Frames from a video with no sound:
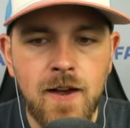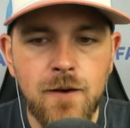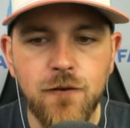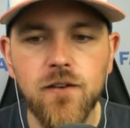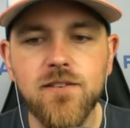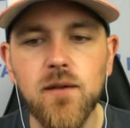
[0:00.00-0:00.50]

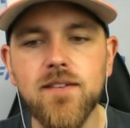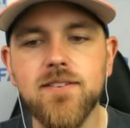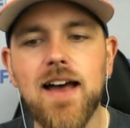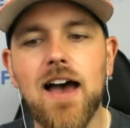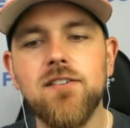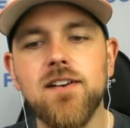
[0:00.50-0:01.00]
First, though, let's
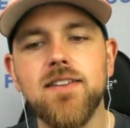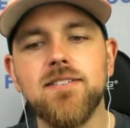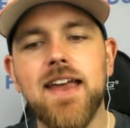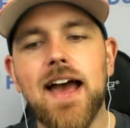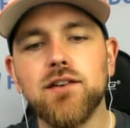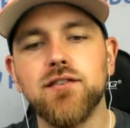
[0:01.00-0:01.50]
dive into the
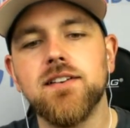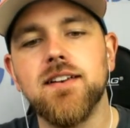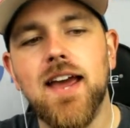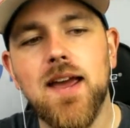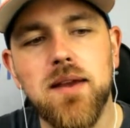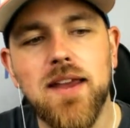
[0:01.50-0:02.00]
stacks for
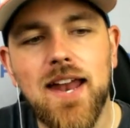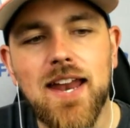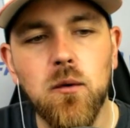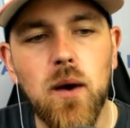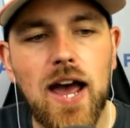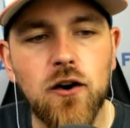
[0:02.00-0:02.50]
today,
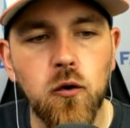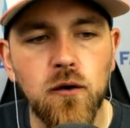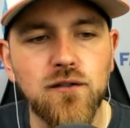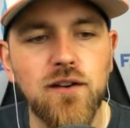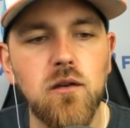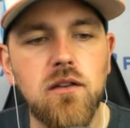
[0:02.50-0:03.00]
beginning at Coors
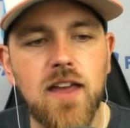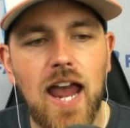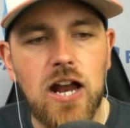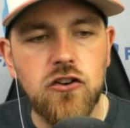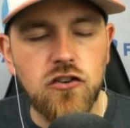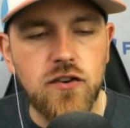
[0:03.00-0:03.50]
Field with the
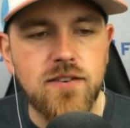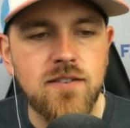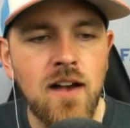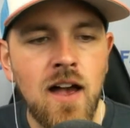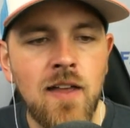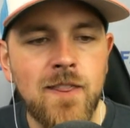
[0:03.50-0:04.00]
Angels.
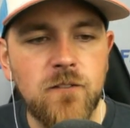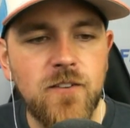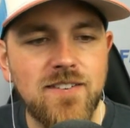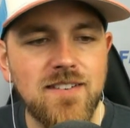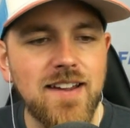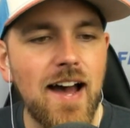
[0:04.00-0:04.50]
They're
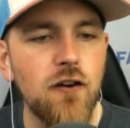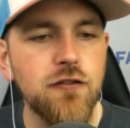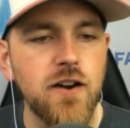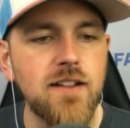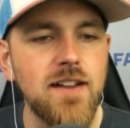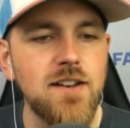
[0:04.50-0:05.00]
facing Kyle
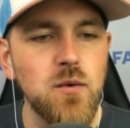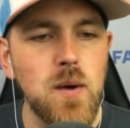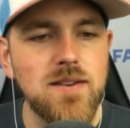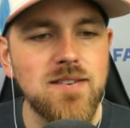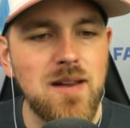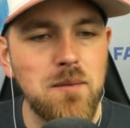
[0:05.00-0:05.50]
Freeland, who had
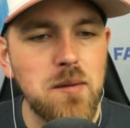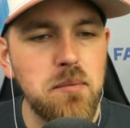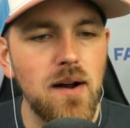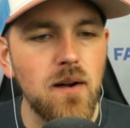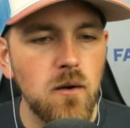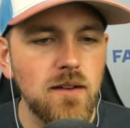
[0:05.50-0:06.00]
a stomach
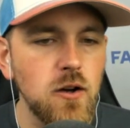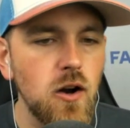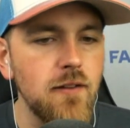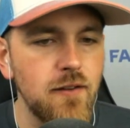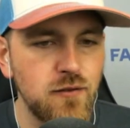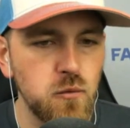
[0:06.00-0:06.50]
bug earlier
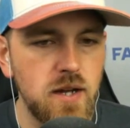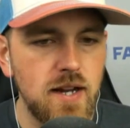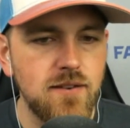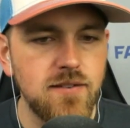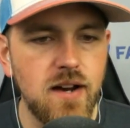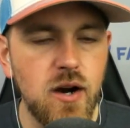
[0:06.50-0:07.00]
on this week.
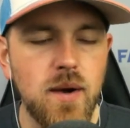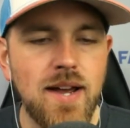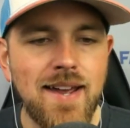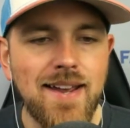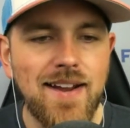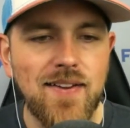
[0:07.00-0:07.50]
So
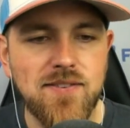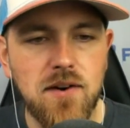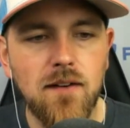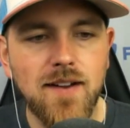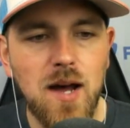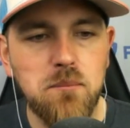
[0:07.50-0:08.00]
his
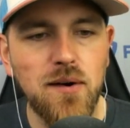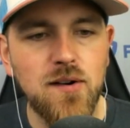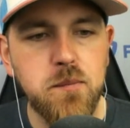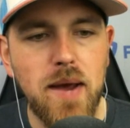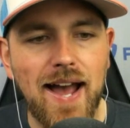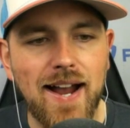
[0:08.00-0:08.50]
start got pushed
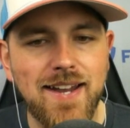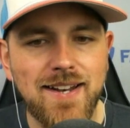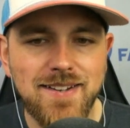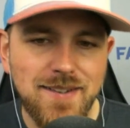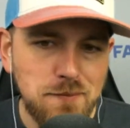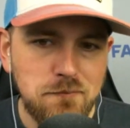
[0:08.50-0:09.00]
back,
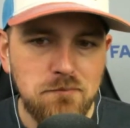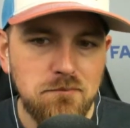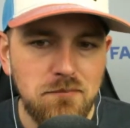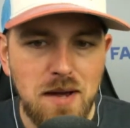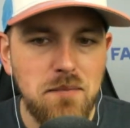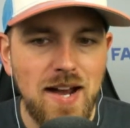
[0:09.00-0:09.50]
and
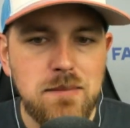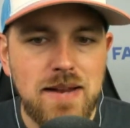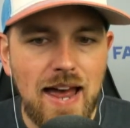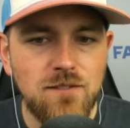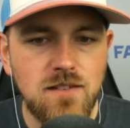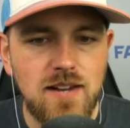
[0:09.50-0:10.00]
that might have been
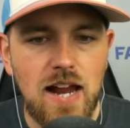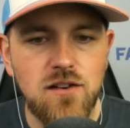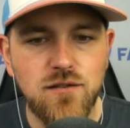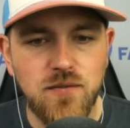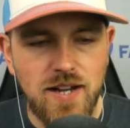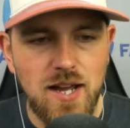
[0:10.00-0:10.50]

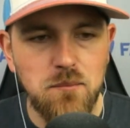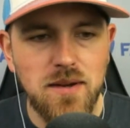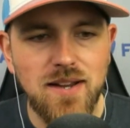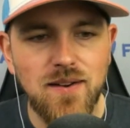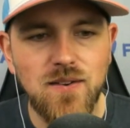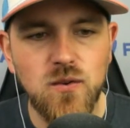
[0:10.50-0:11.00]
advantageous for him
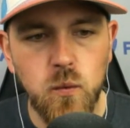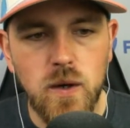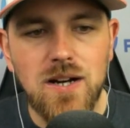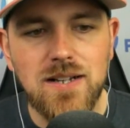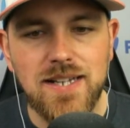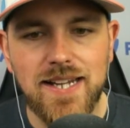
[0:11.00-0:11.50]
because,
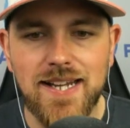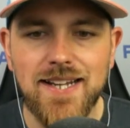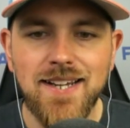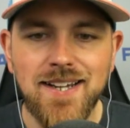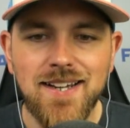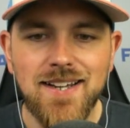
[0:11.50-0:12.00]
weirdly,
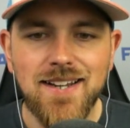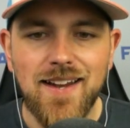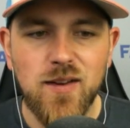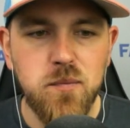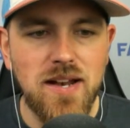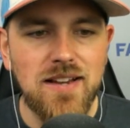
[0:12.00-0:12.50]

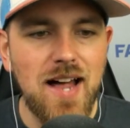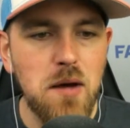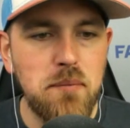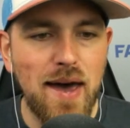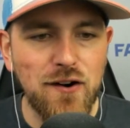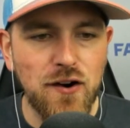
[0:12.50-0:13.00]
he's been a lot
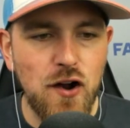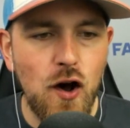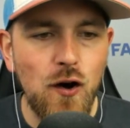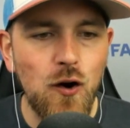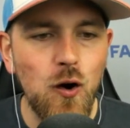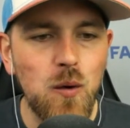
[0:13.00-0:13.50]
better at
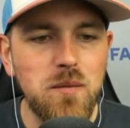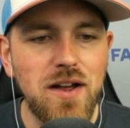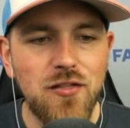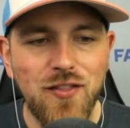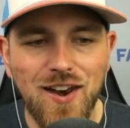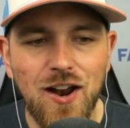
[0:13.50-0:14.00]
home
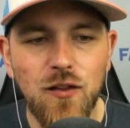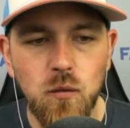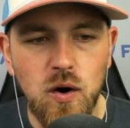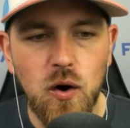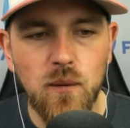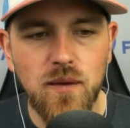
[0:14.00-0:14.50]
than on the
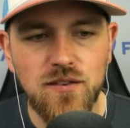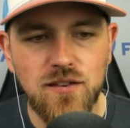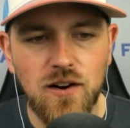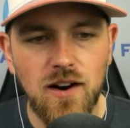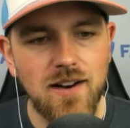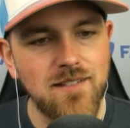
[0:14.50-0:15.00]
road this
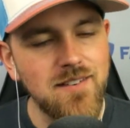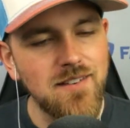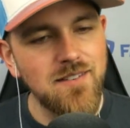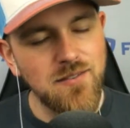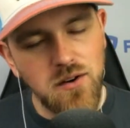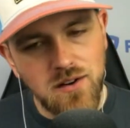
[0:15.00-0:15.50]
year. And
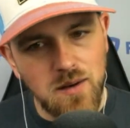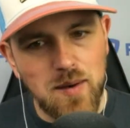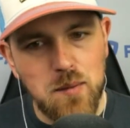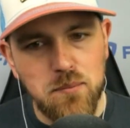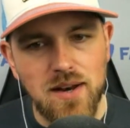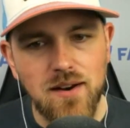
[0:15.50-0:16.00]
so it could be
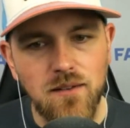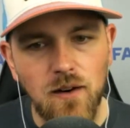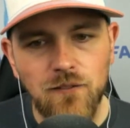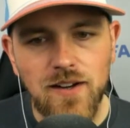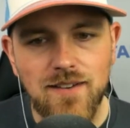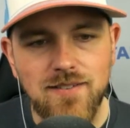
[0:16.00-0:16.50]
a bit
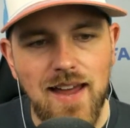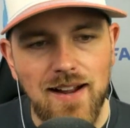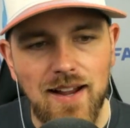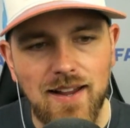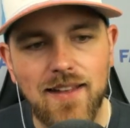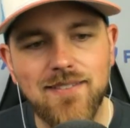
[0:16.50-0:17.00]
unnerving to stack
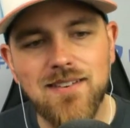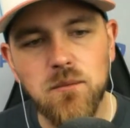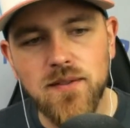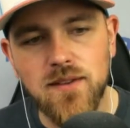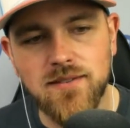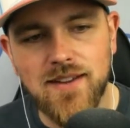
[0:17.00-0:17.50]
against him
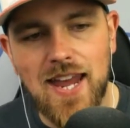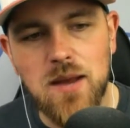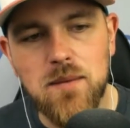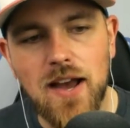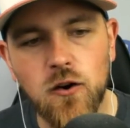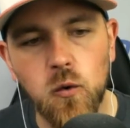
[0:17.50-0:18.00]
with this
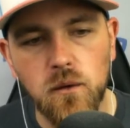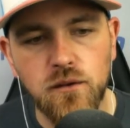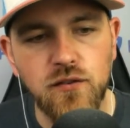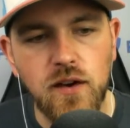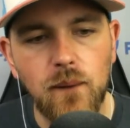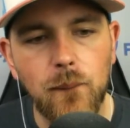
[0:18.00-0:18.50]
game at Coors
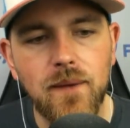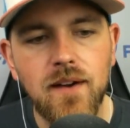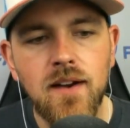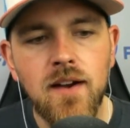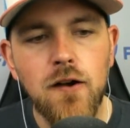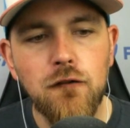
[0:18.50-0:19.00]
Field.
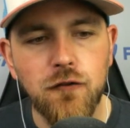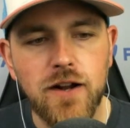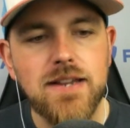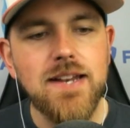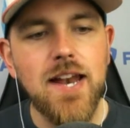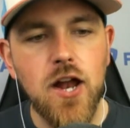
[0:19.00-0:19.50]

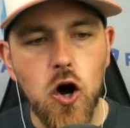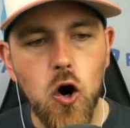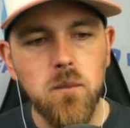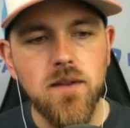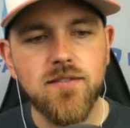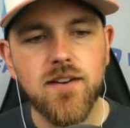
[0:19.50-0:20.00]
Freeland at
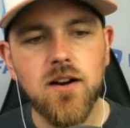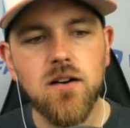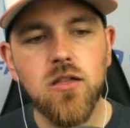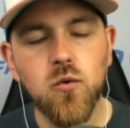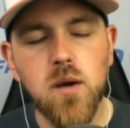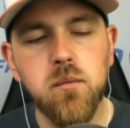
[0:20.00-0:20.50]
home this year,
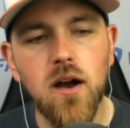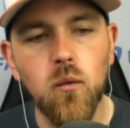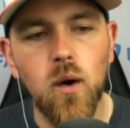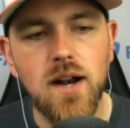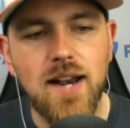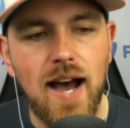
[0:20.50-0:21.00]
three point
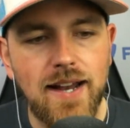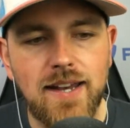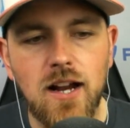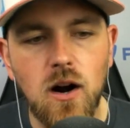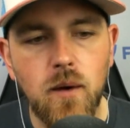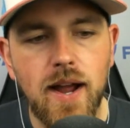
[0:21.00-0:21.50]
one nine E
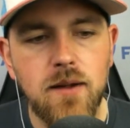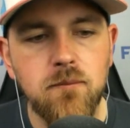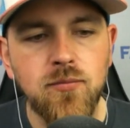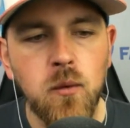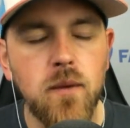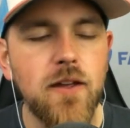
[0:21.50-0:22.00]
R A
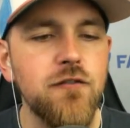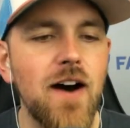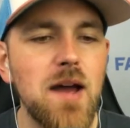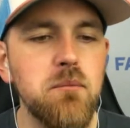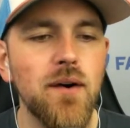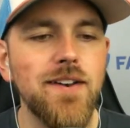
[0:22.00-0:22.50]
with a
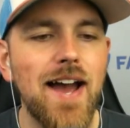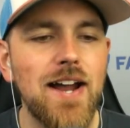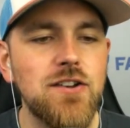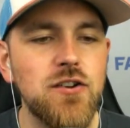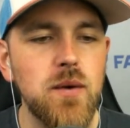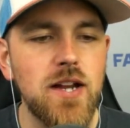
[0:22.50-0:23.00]
five point nine
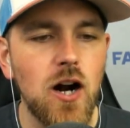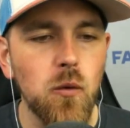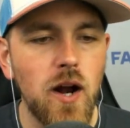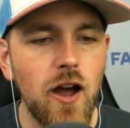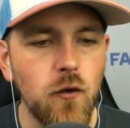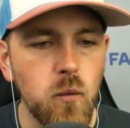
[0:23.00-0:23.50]
two E R
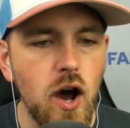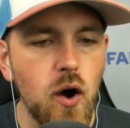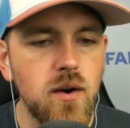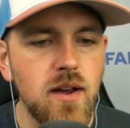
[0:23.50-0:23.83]
A on the road.